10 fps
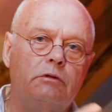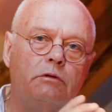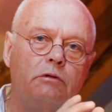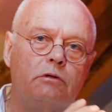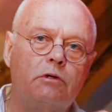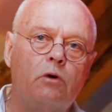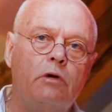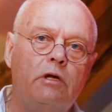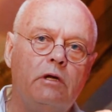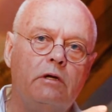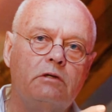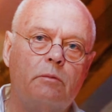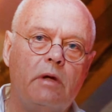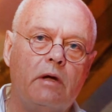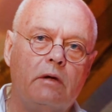Stoney is a
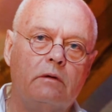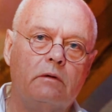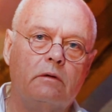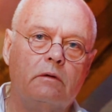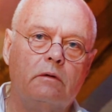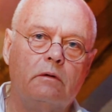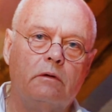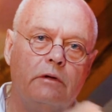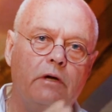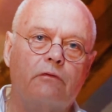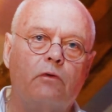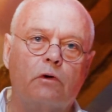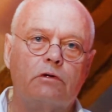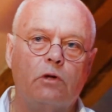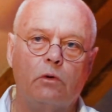man, therefore
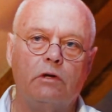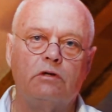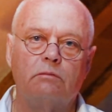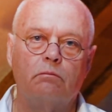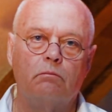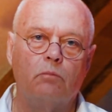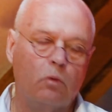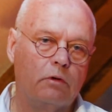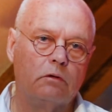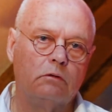Stoney's mortal.